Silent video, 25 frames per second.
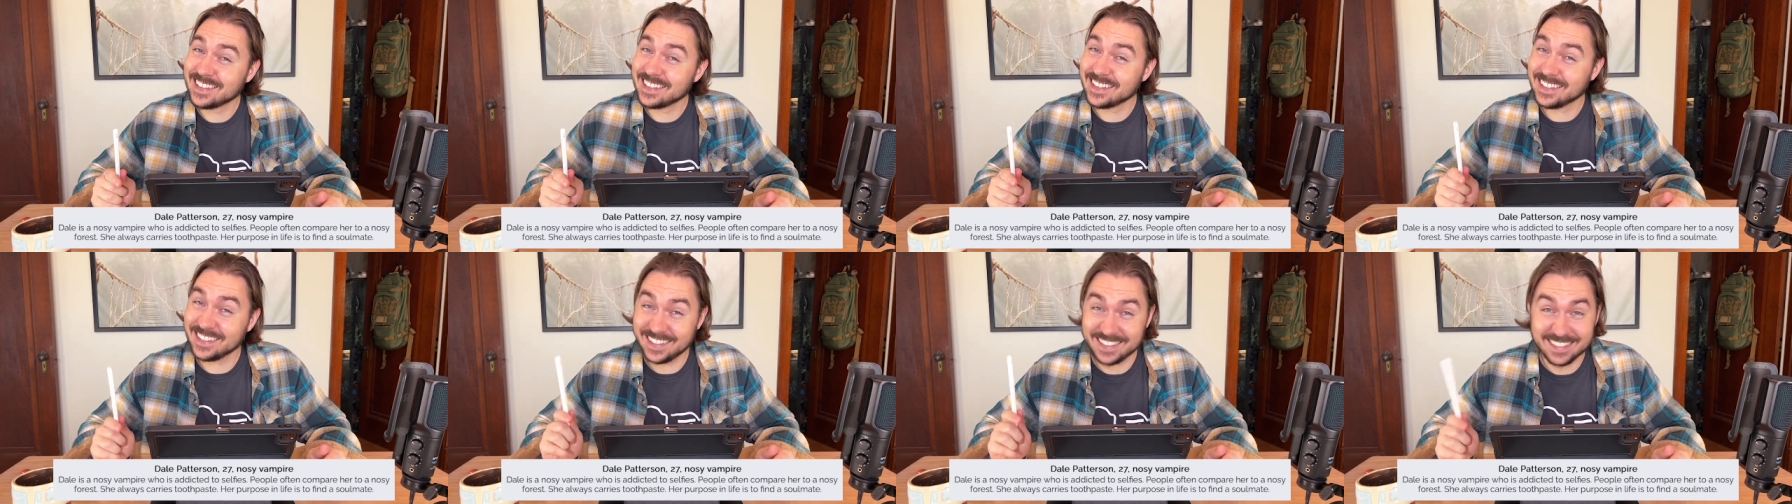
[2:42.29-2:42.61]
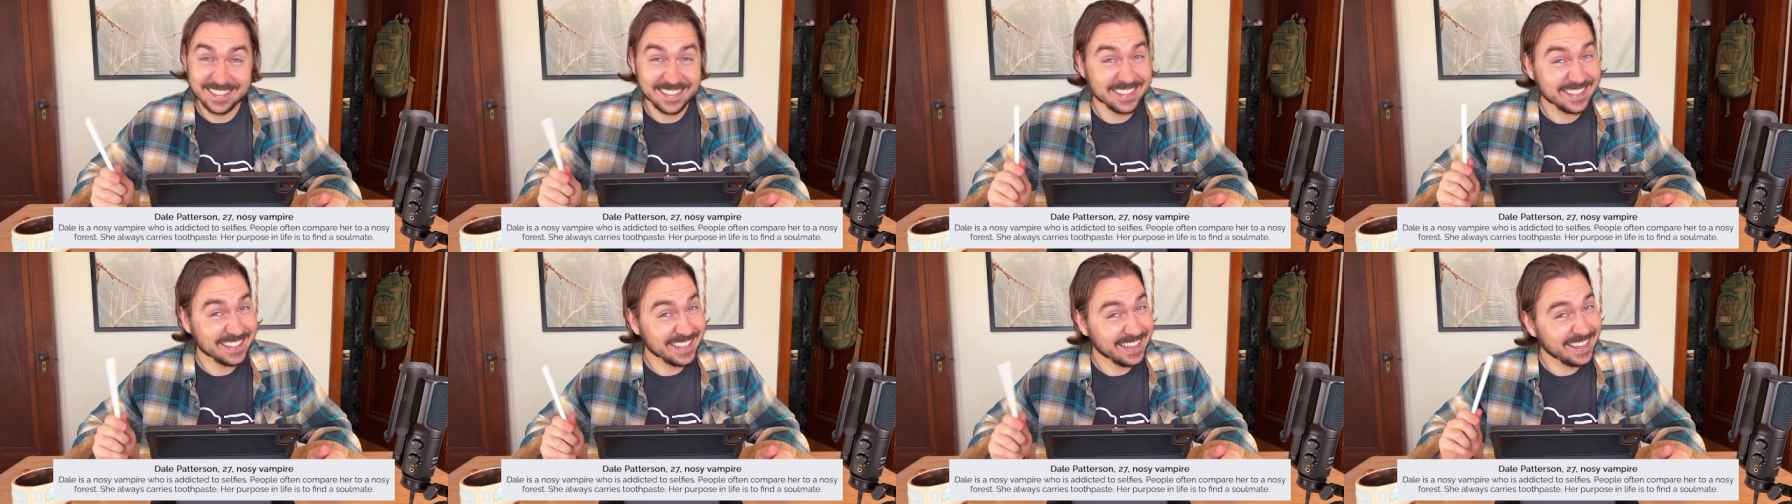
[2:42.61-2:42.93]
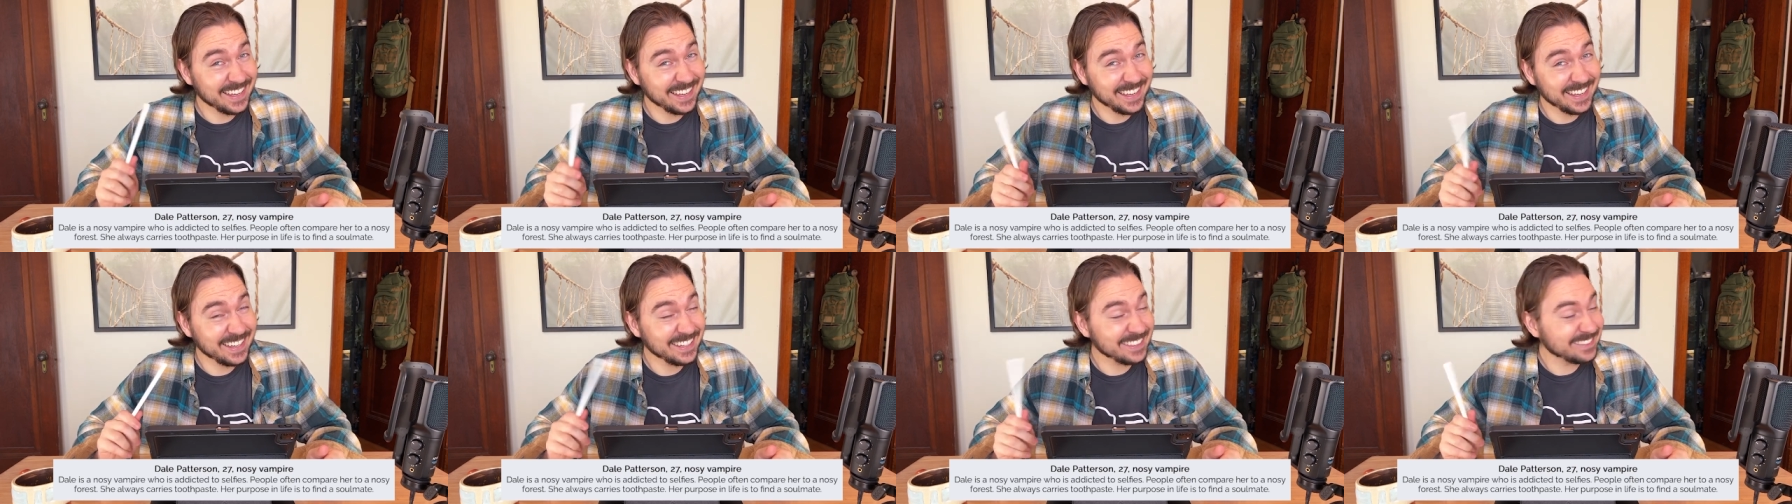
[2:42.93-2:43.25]
It's
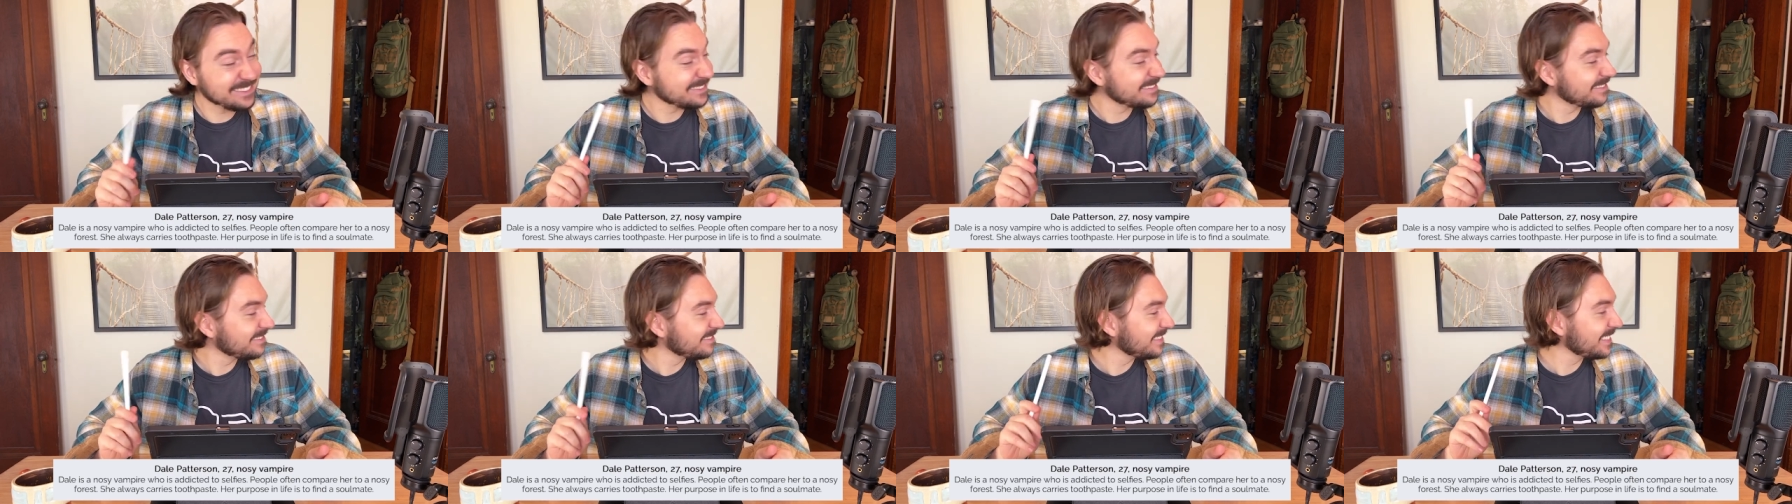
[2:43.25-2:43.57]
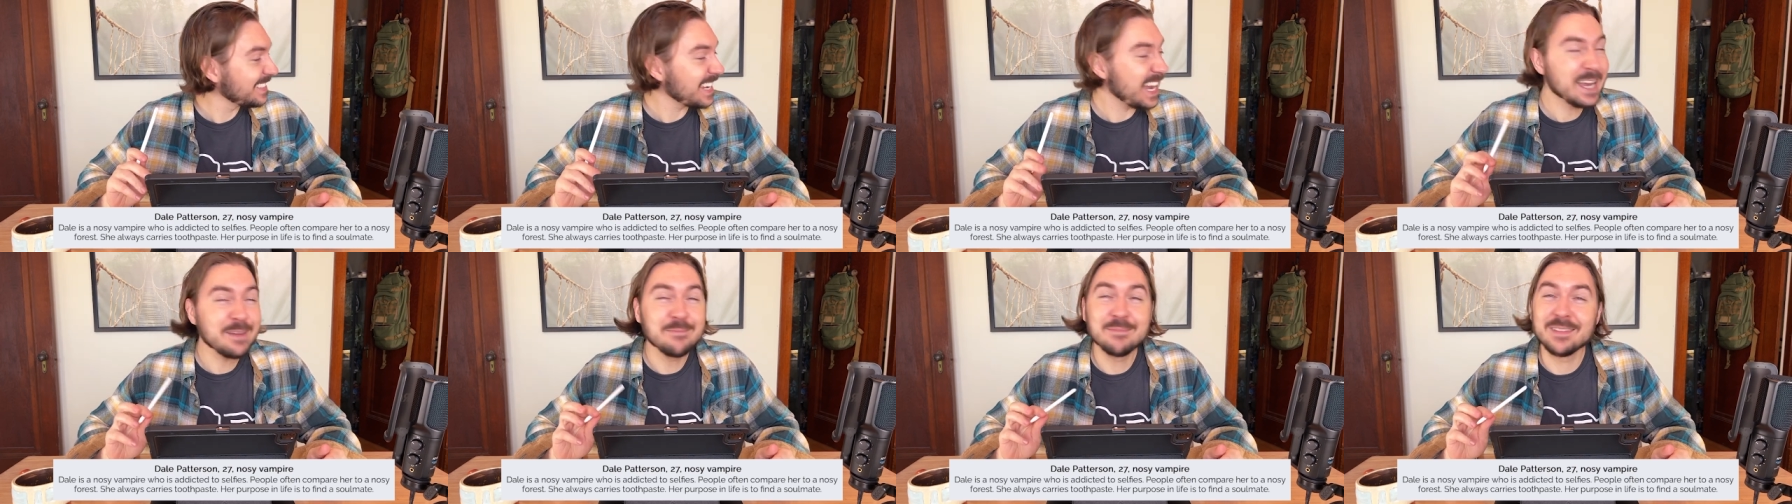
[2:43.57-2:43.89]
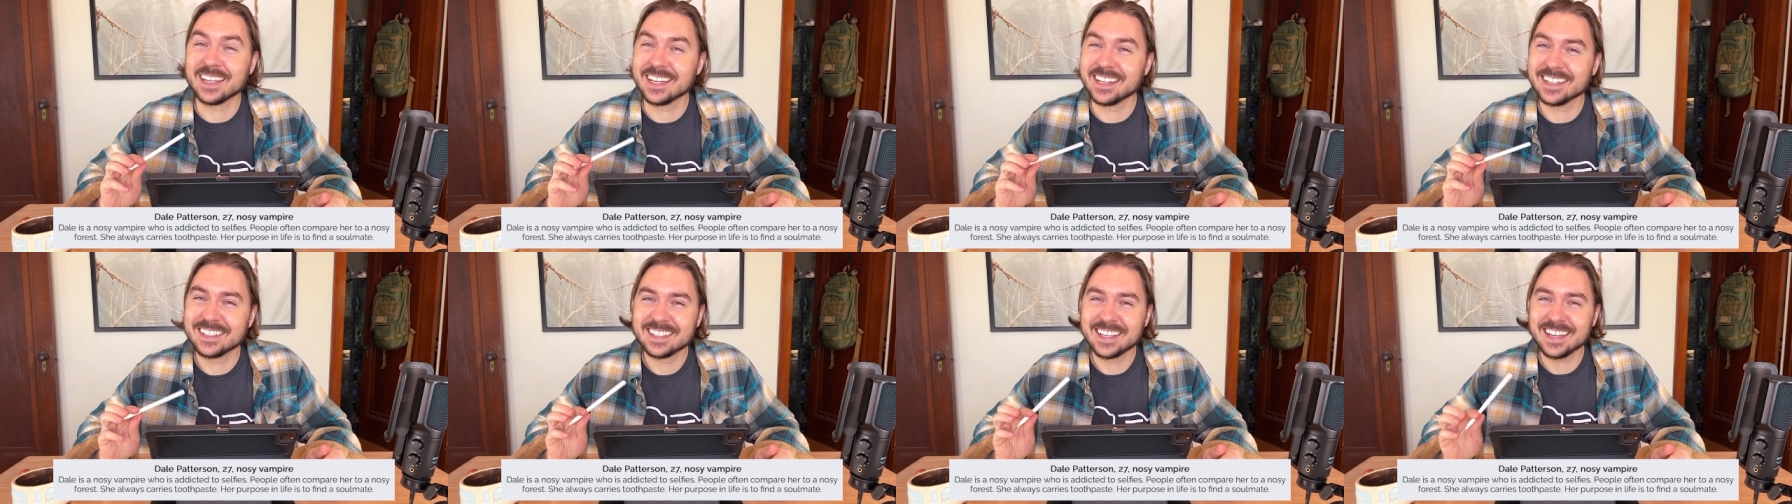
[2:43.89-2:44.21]

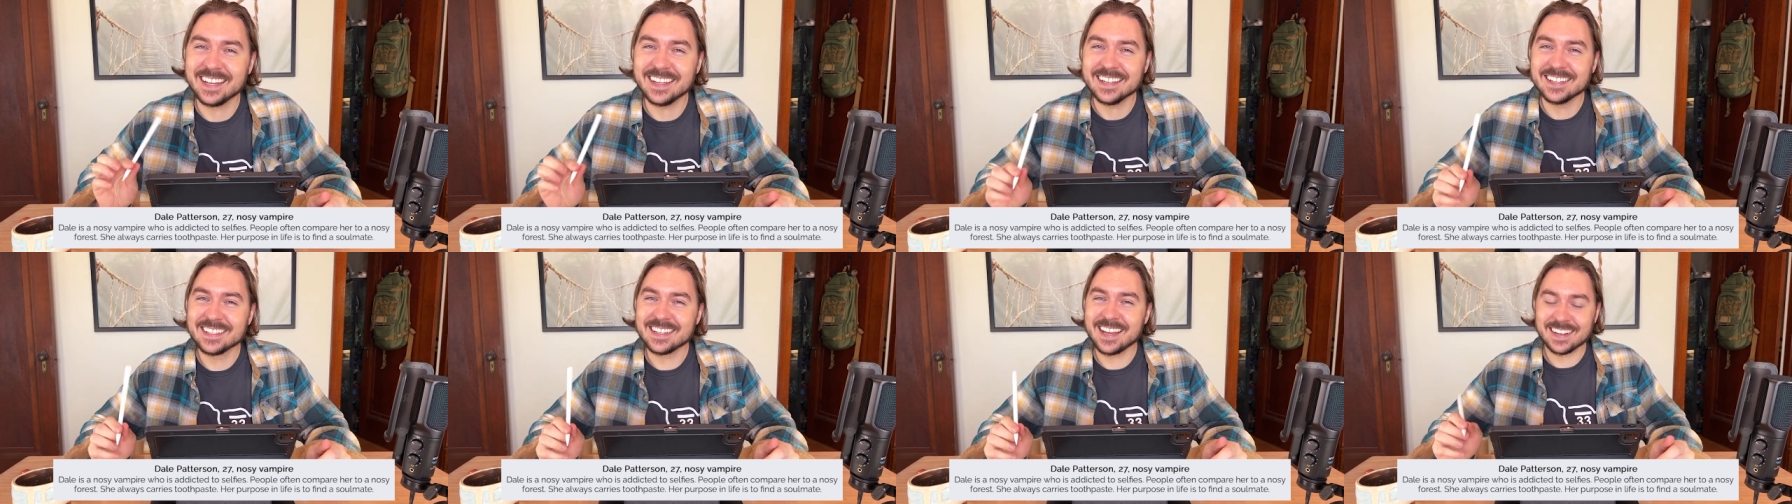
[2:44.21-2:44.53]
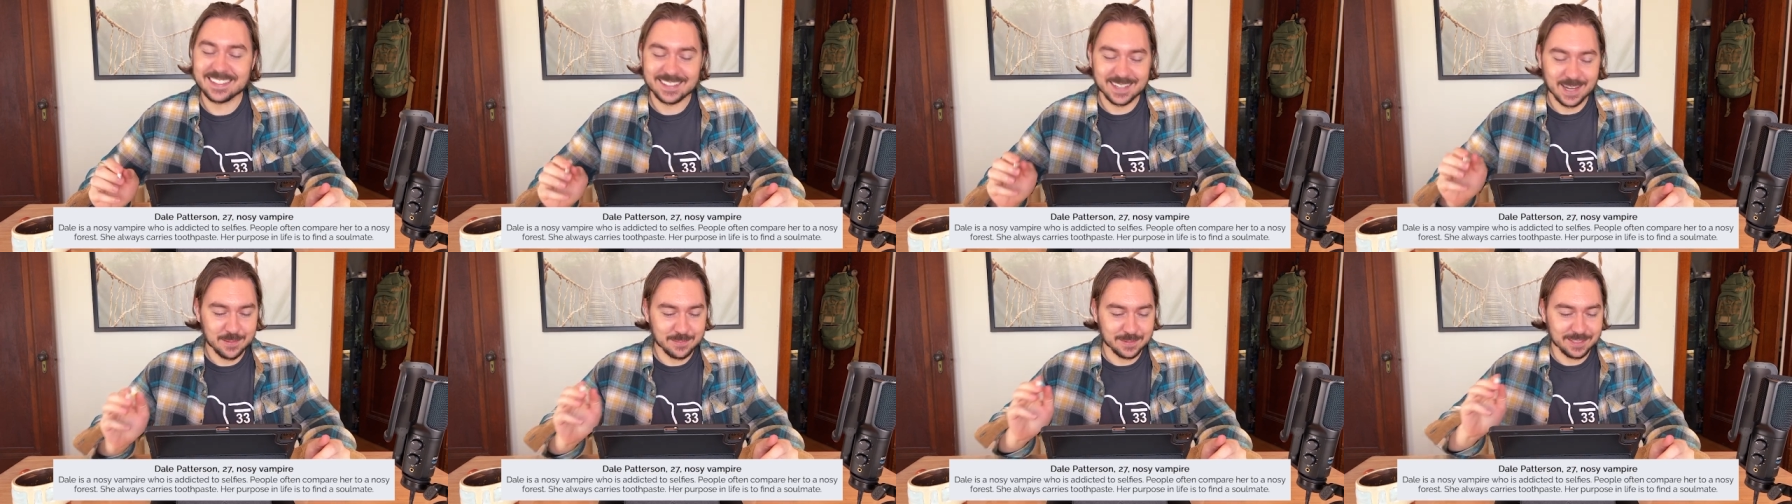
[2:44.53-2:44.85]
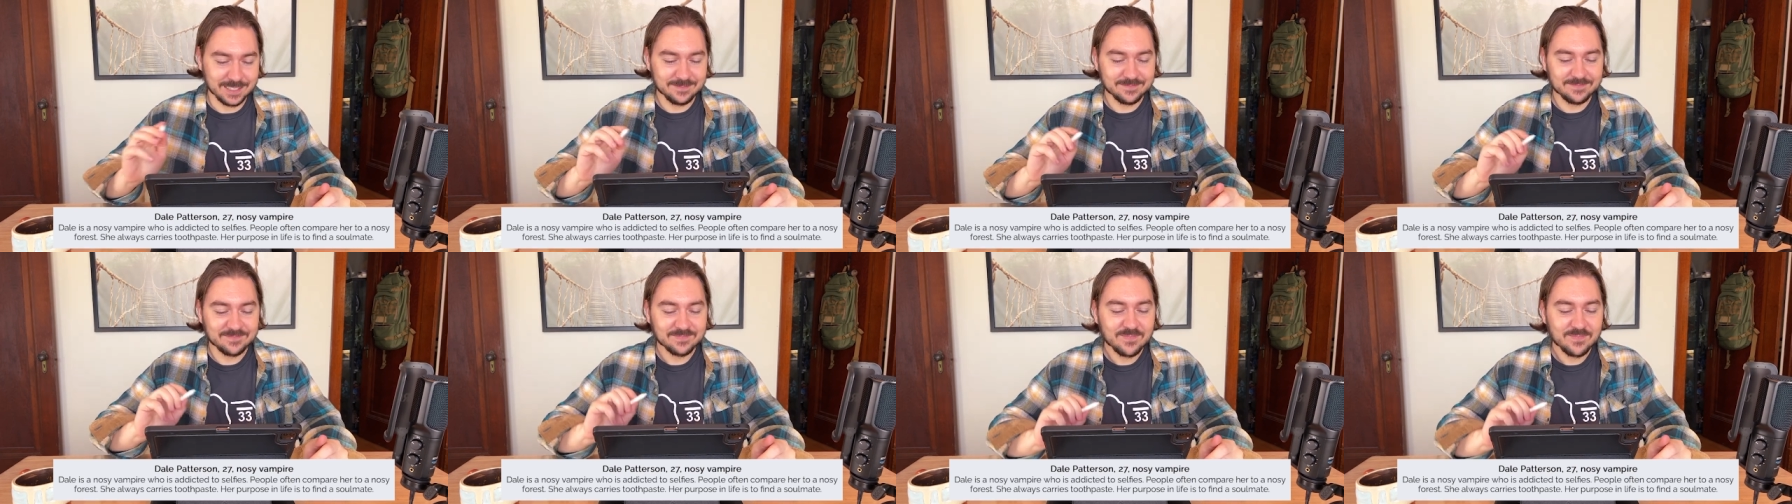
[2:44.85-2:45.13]
timely. It is October.